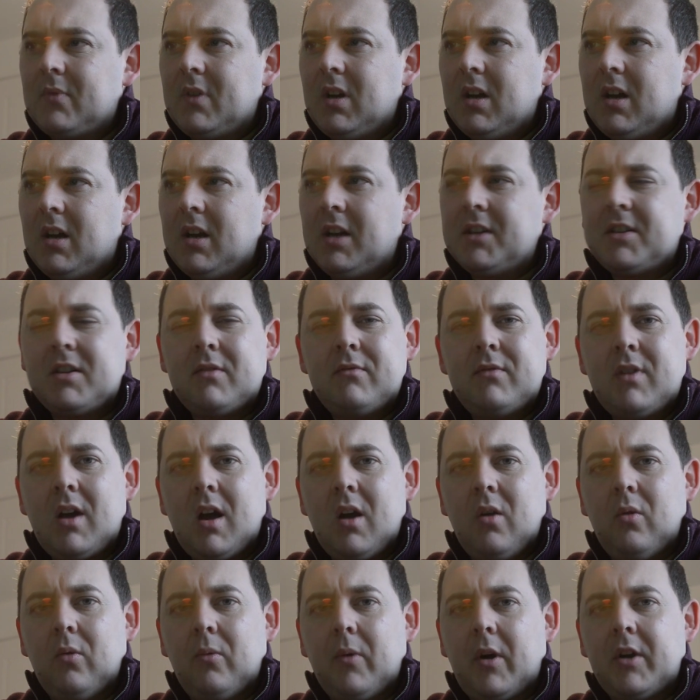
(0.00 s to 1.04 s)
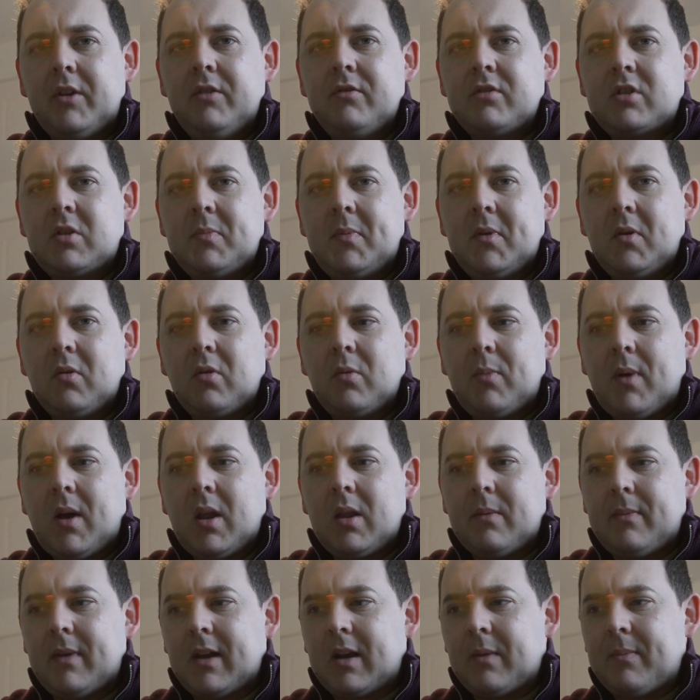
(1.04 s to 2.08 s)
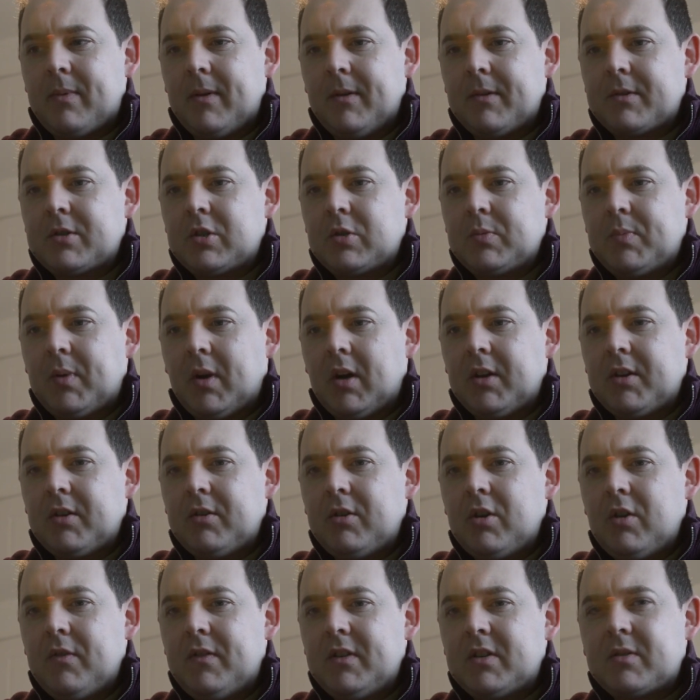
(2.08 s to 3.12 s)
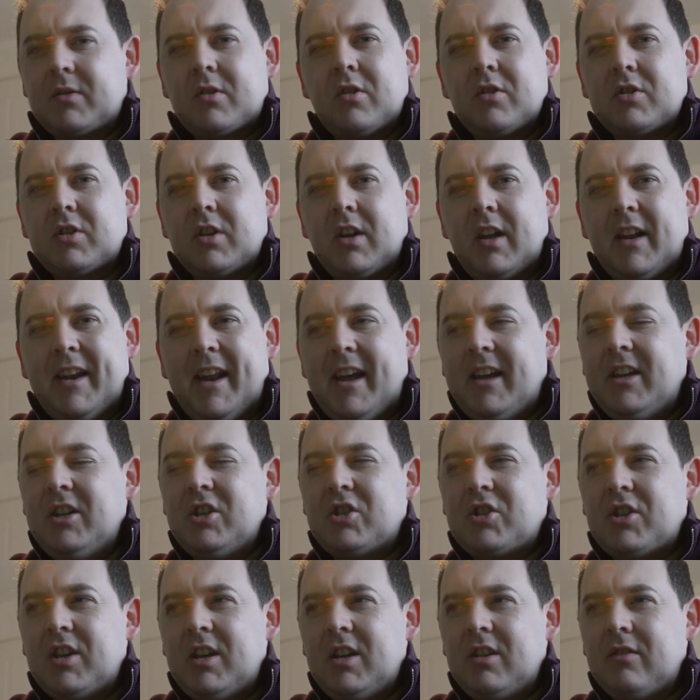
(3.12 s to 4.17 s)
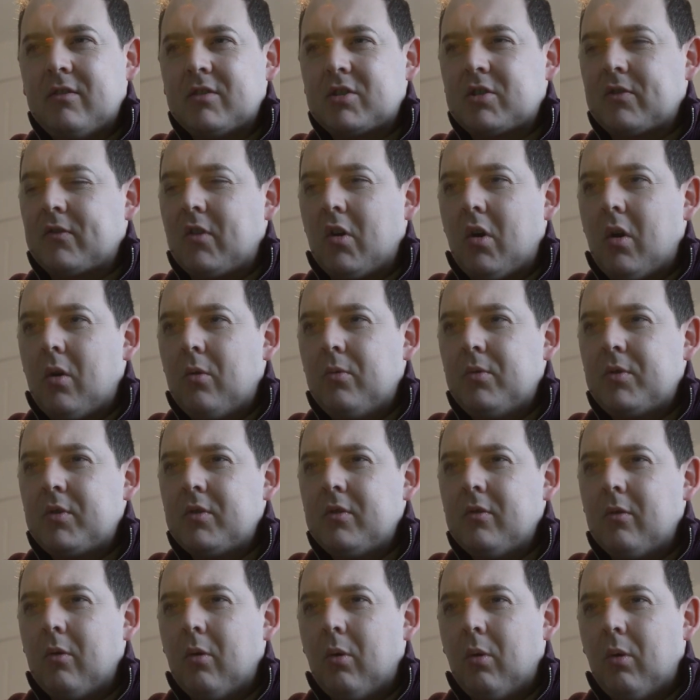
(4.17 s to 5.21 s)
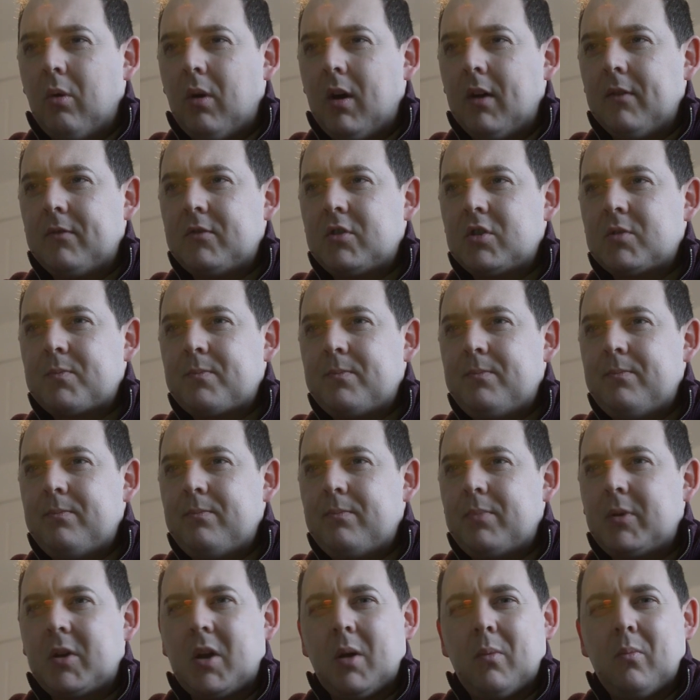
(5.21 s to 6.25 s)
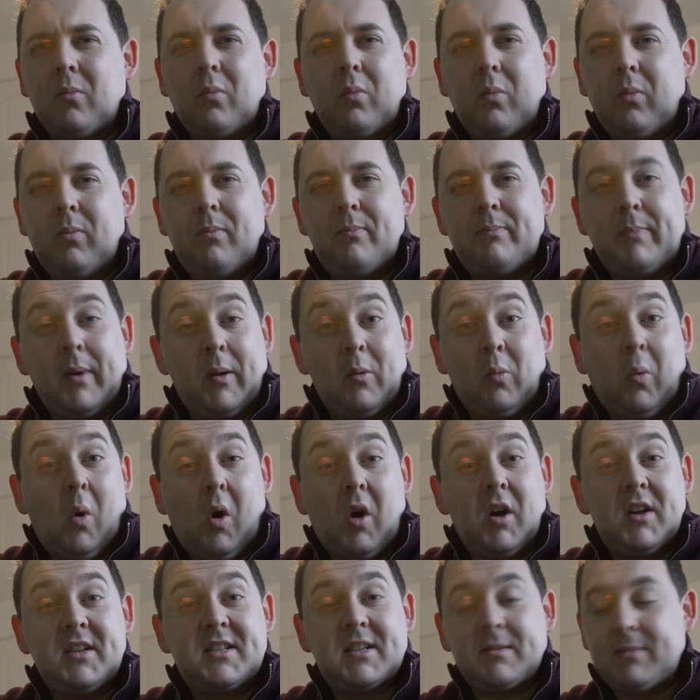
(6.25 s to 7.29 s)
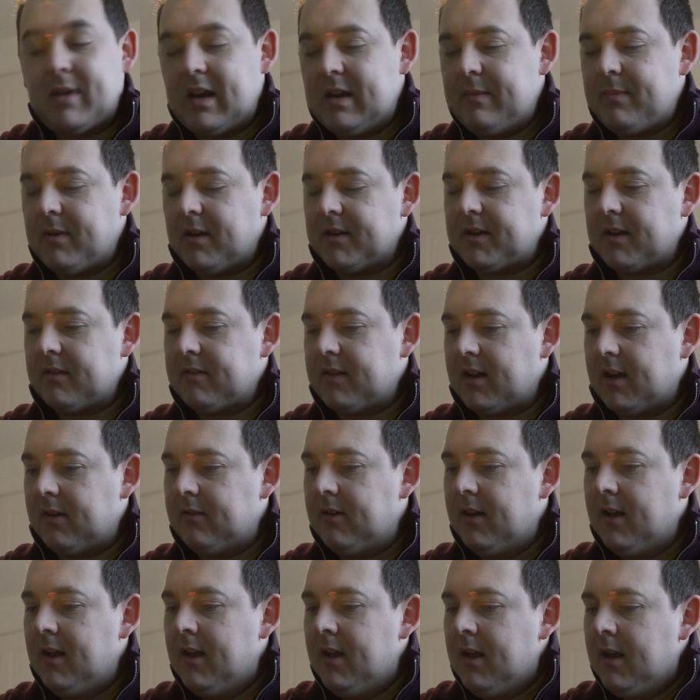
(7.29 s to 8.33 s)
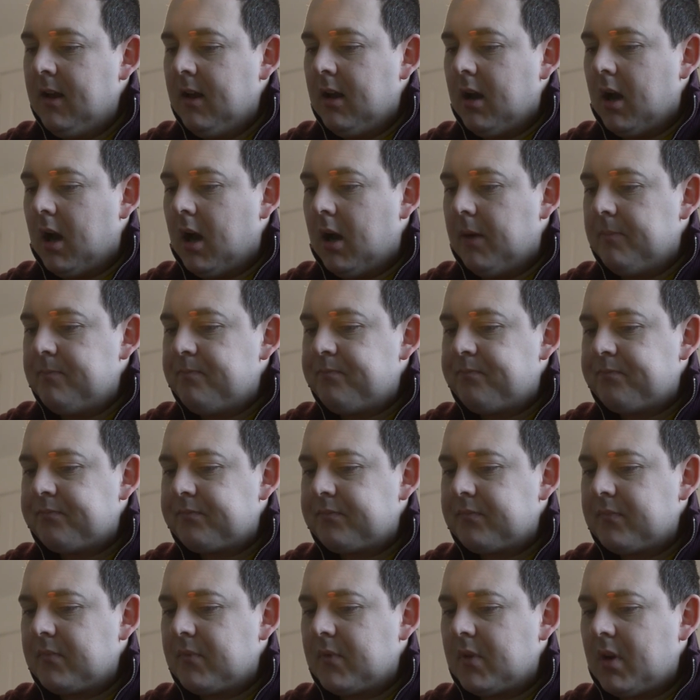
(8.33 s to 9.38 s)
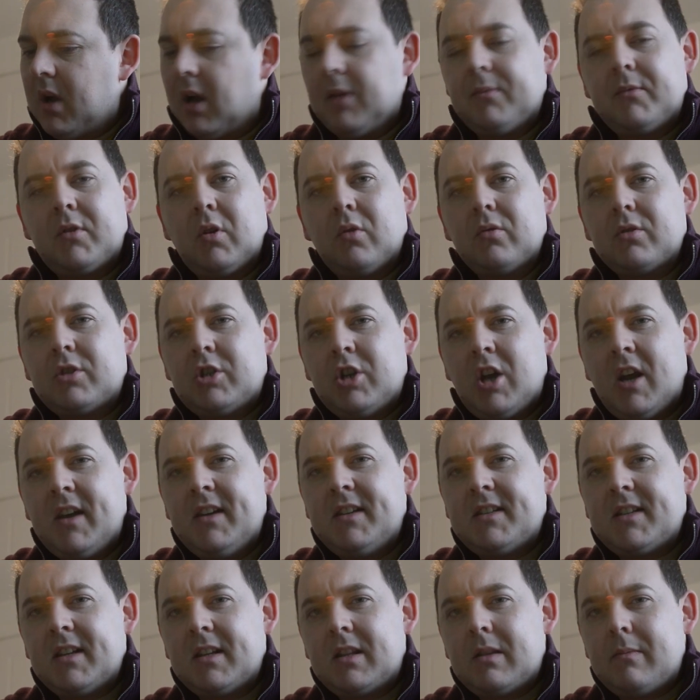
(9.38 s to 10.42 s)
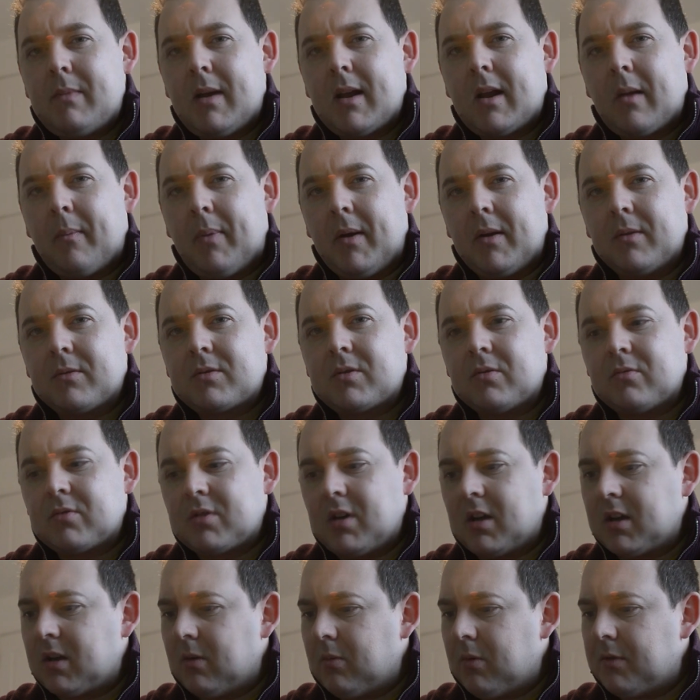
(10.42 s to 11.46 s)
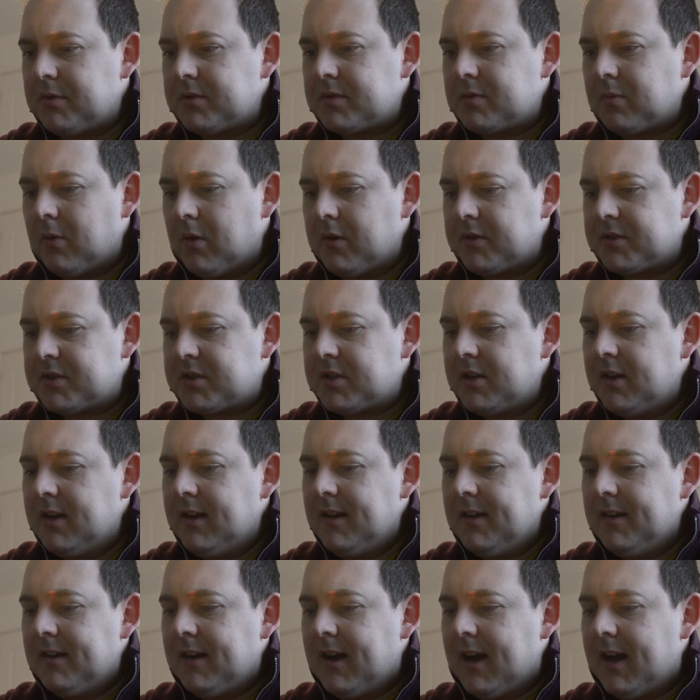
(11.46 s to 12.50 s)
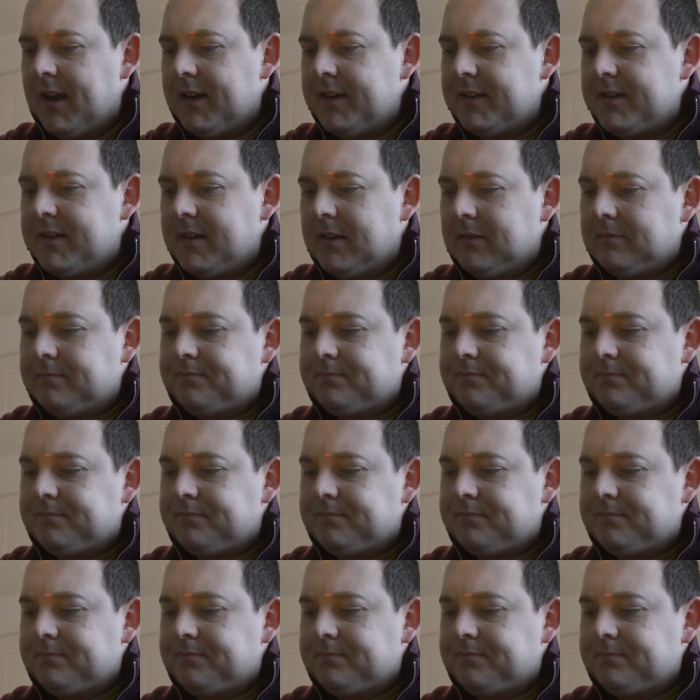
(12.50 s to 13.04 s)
And I don't know, I used to be all about the megapixels, but I don't know if it's because an age thing or as I've got older or I've just become a bit wiser maybe, I don't know. I'm not chasing megapixels like I once was. And